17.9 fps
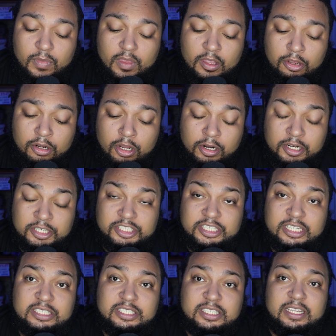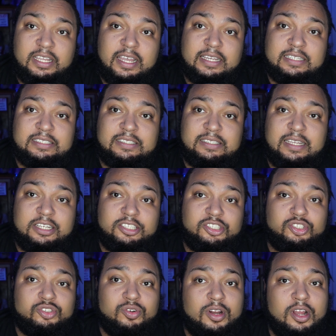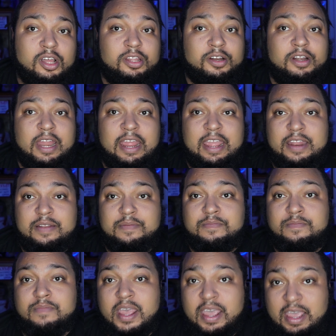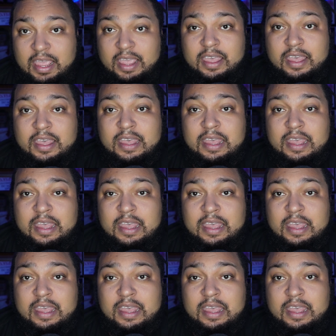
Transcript: the GTA 6 trailer in May.